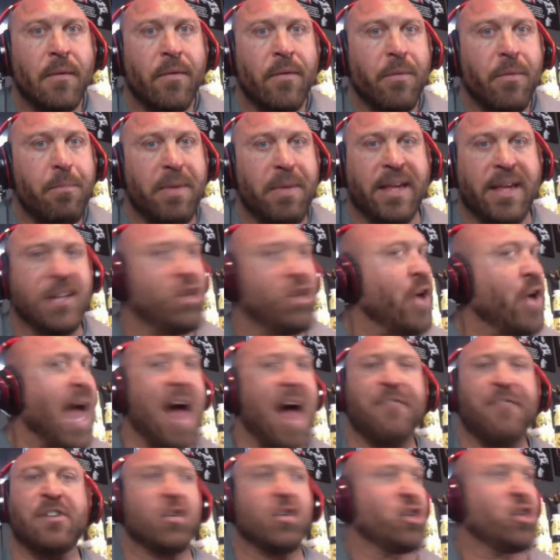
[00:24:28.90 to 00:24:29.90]
Because you
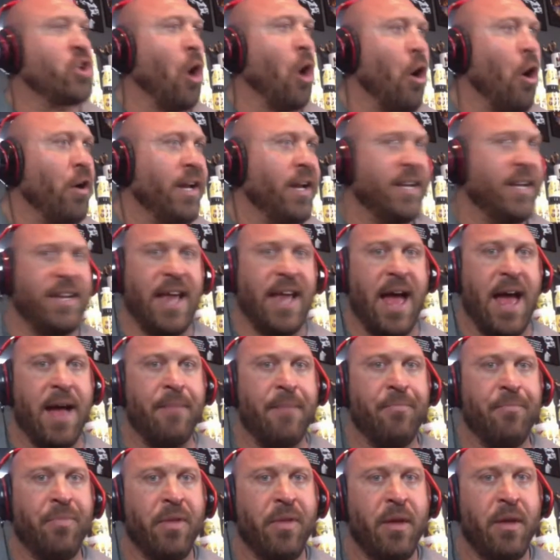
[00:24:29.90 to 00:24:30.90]
haven't started yet.
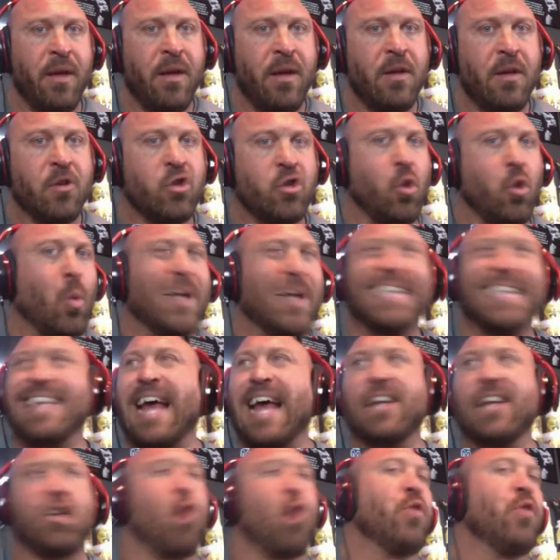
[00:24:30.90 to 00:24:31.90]
So what is
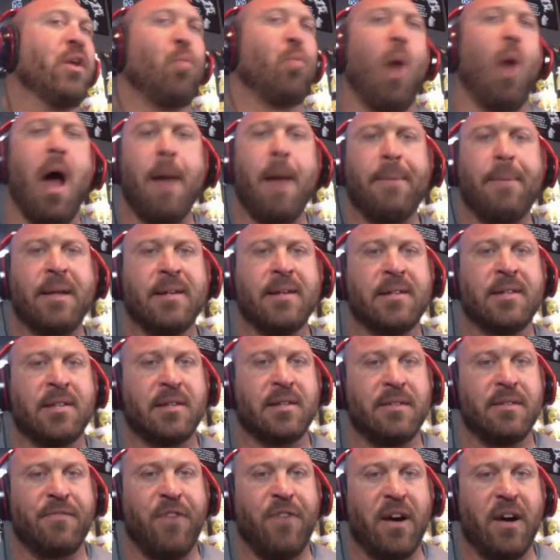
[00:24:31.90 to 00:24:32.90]
that Tony Robbins
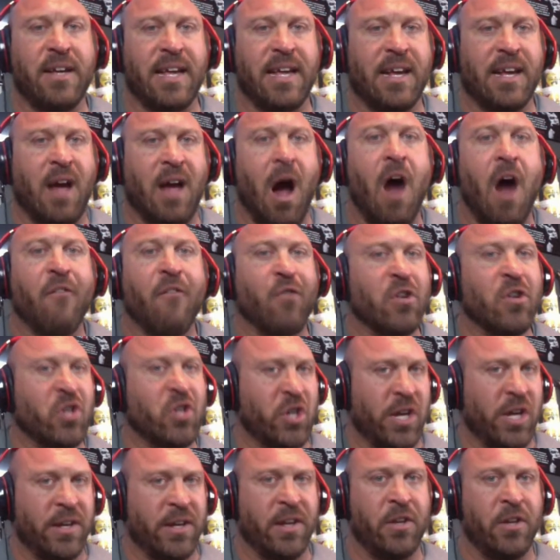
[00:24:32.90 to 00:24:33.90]
fucking conference
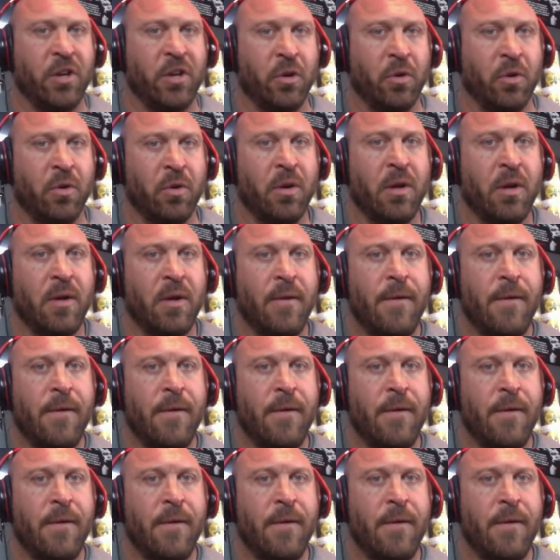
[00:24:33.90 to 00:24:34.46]
going to do?